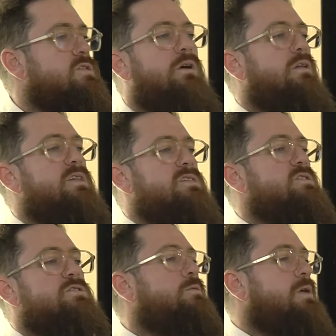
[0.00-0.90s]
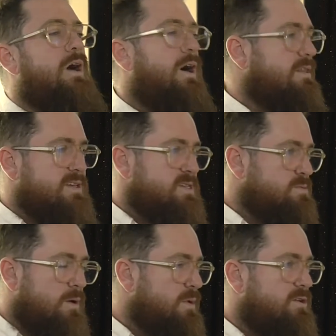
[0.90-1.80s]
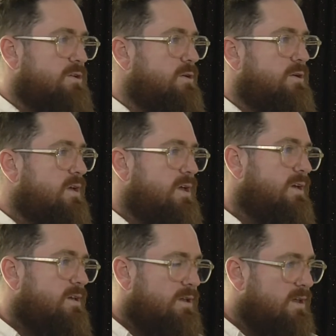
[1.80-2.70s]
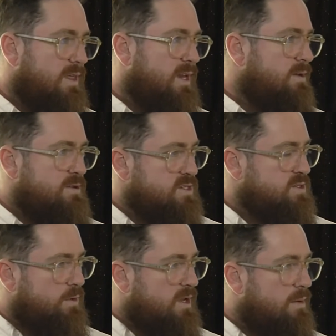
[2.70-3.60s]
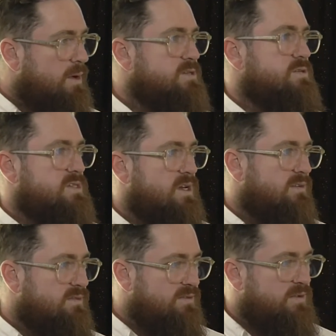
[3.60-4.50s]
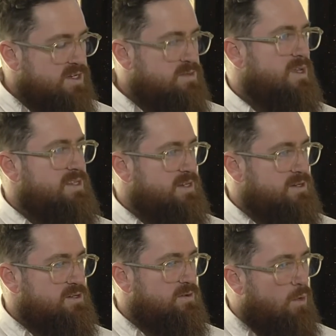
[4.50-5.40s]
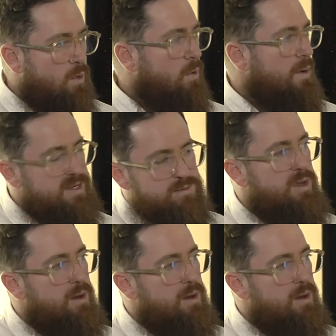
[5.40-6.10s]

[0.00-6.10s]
oh, this is who we are, this is what we do, then you're just talking about yourself. The first meeting should always be